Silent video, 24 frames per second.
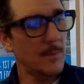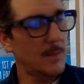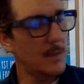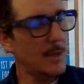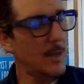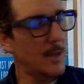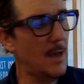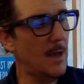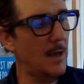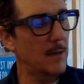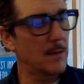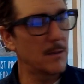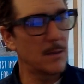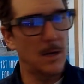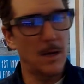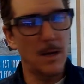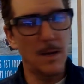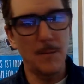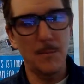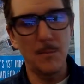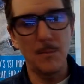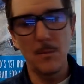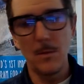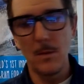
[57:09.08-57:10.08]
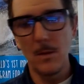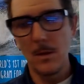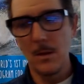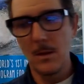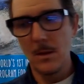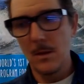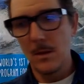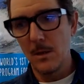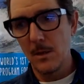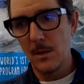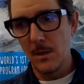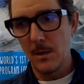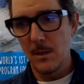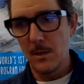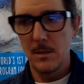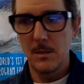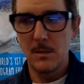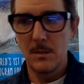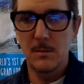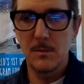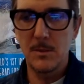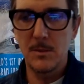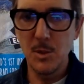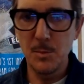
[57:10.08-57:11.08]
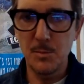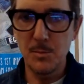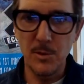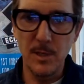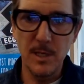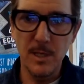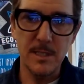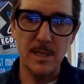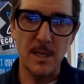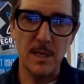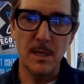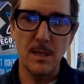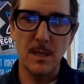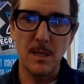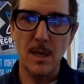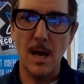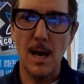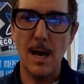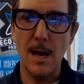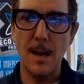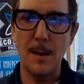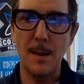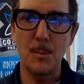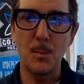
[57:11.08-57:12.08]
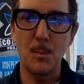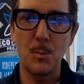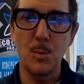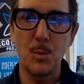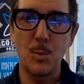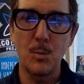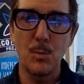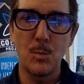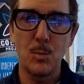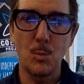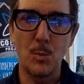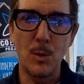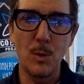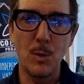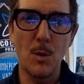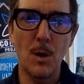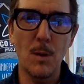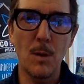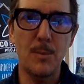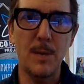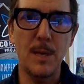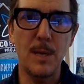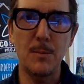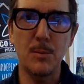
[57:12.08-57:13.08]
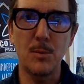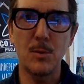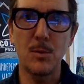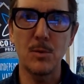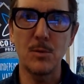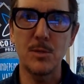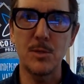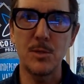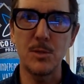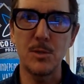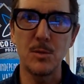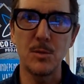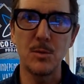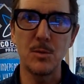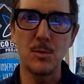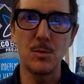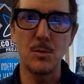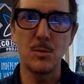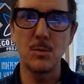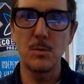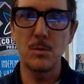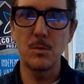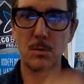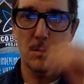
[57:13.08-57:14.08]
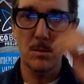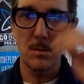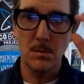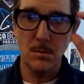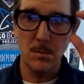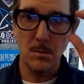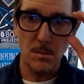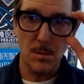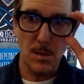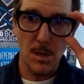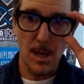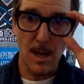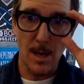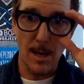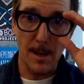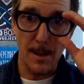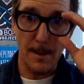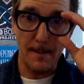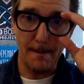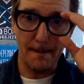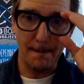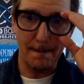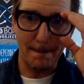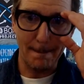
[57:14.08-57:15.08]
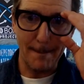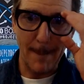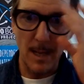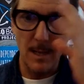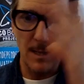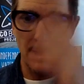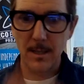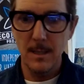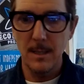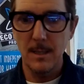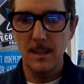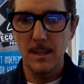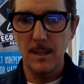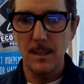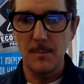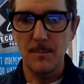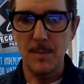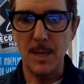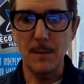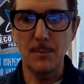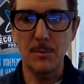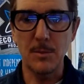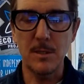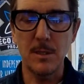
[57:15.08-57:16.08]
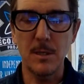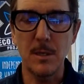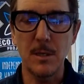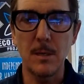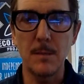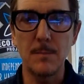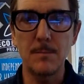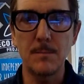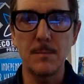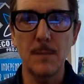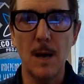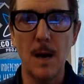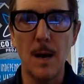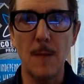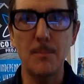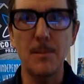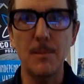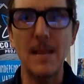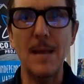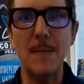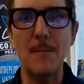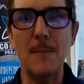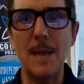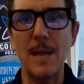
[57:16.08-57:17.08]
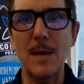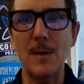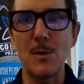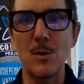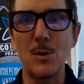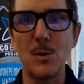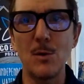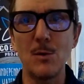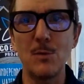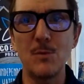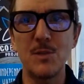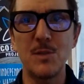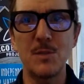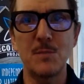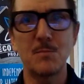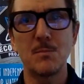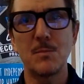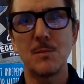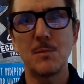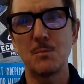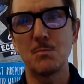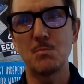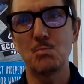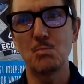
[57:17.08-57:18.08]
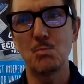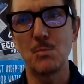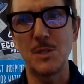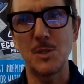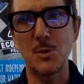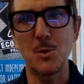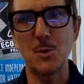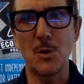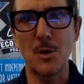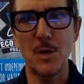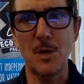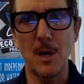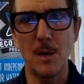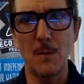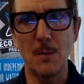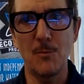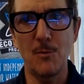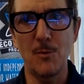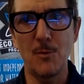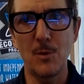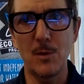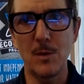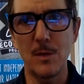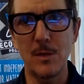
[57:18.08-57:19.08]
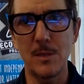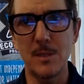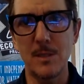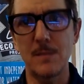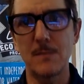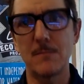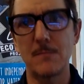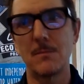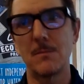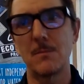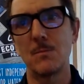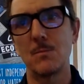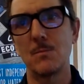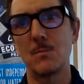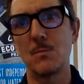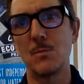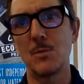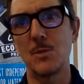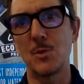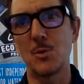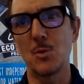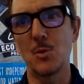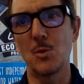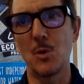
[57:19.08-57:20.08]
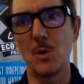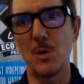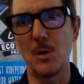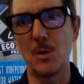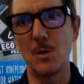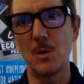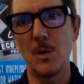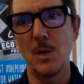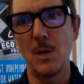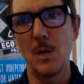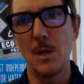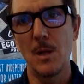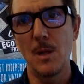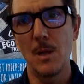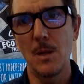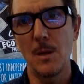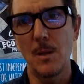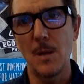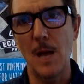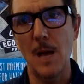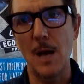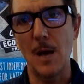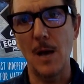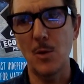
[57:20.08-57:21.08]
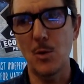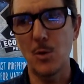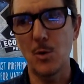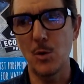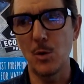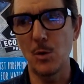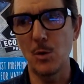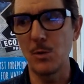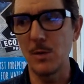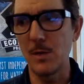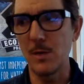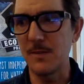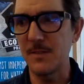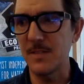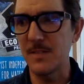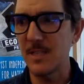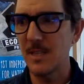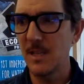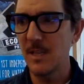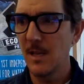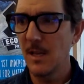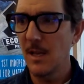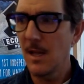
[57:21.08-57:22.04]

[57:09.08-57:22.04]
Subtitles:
Yeah, super easy. We want people to be able to plant mangroves, restore kelp forests, restore coral reefs.